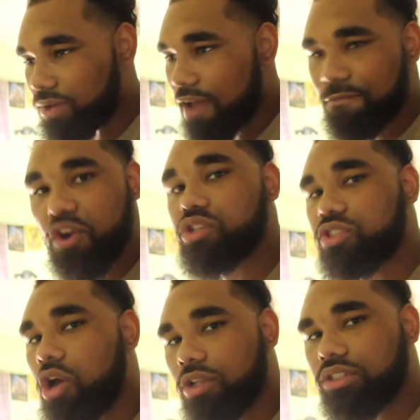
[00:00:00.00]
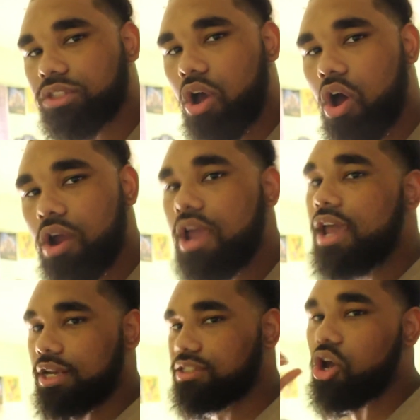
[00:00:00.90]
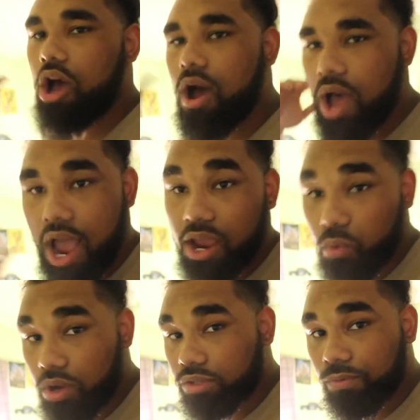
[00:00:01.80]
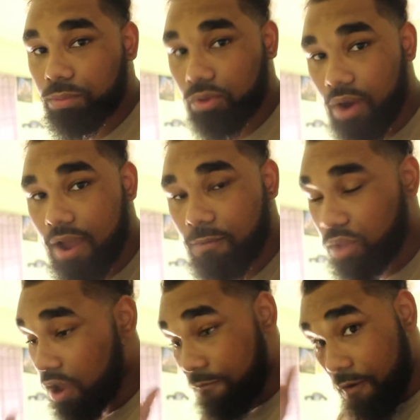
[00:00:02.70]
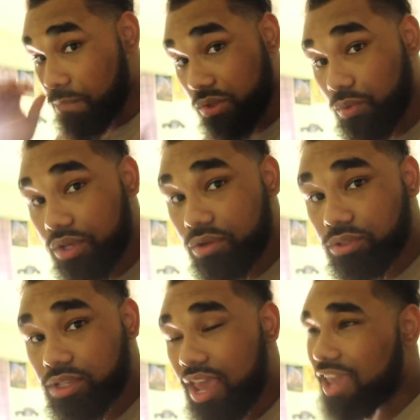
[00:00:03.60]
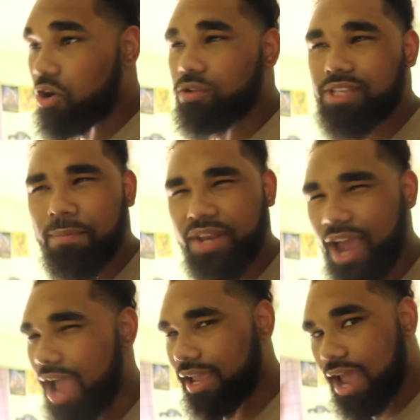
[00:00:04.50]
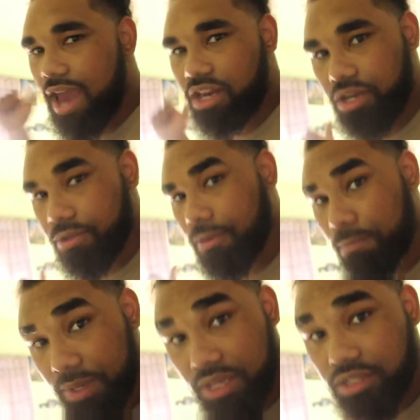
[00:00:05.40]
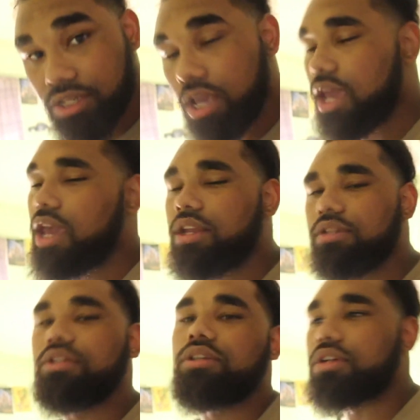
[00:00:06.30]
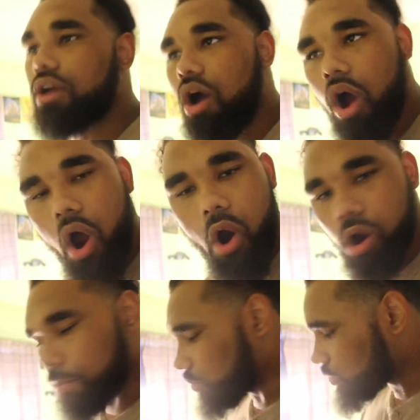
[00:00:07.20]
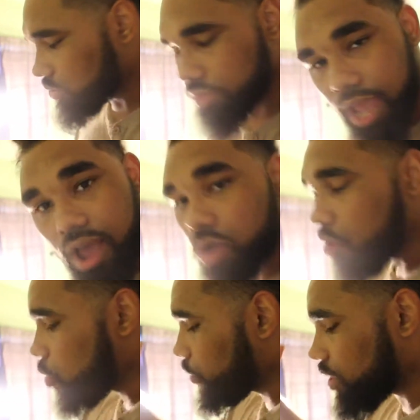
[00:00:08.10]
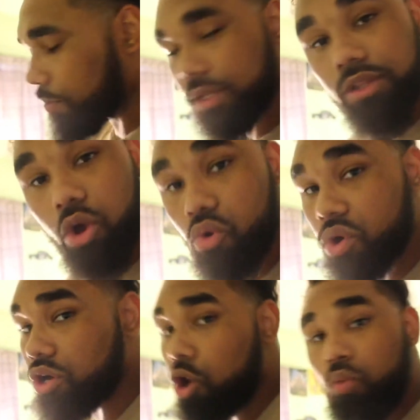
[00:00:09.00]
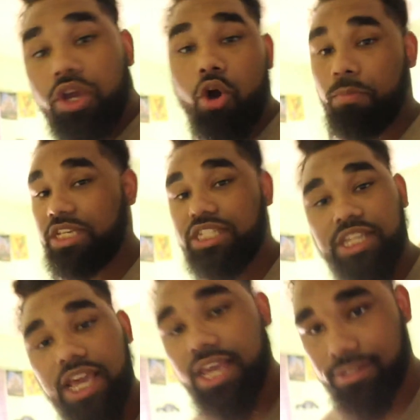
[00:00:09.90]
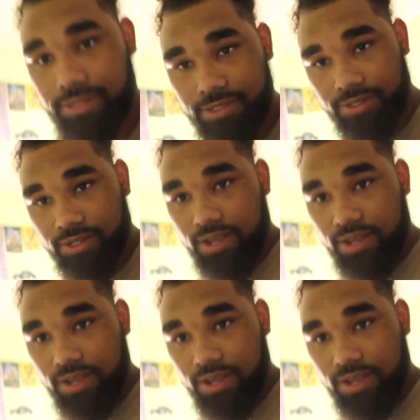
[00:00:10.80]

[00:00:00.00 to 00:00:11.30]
When I first saw this car and I saw how high it was from the ground, from the wheels, and on top of that, I got it near the beach, it looked horrible. So now we're gonna be lowered, we're gonna be stancing.